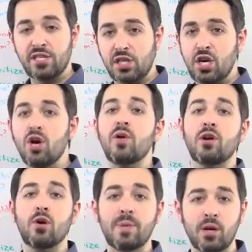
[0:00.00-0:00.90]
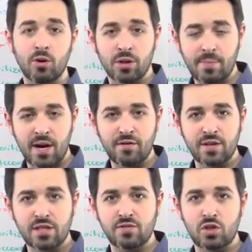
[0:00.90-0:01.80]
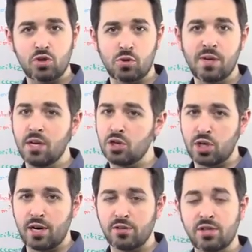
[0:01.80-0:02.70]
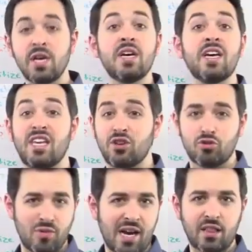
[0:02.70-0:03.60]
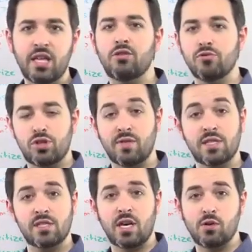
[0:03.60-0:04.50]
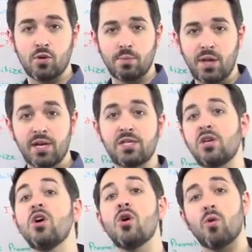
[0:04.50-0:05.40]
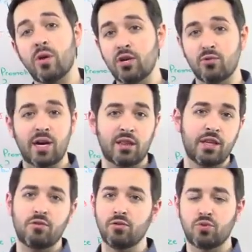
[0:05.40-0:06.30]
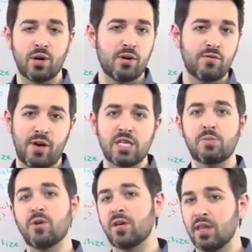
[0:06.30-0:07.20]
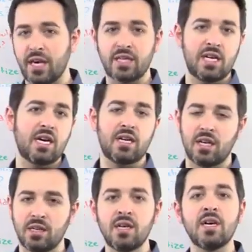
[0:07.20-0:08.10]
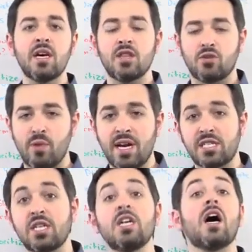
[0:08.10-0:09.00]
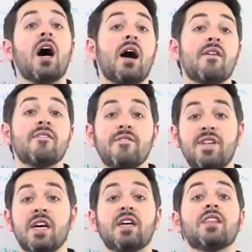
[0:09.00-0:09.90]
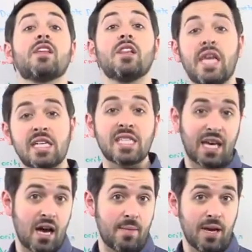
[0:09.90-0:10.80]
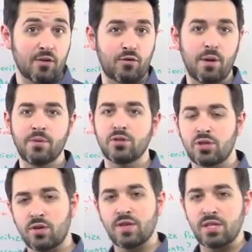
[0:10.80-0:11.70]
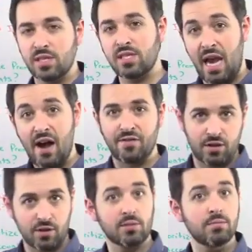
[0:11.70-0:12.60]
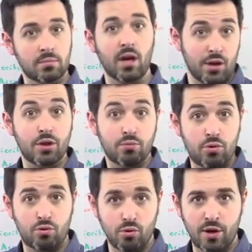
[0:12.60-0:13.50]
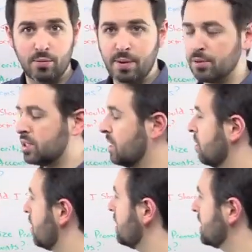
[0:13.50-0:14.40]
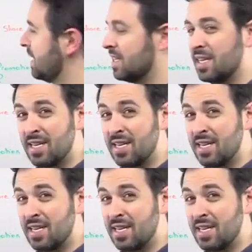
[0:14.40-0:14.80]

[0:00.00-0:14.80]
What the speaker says: SEO and are hoping to earn the benefits of social media shares, either directly through services like Google+, or indirectly through Twitter and Facebook and LinkedIn and the rest, via the links that come in from those services after, through other people seeing your content.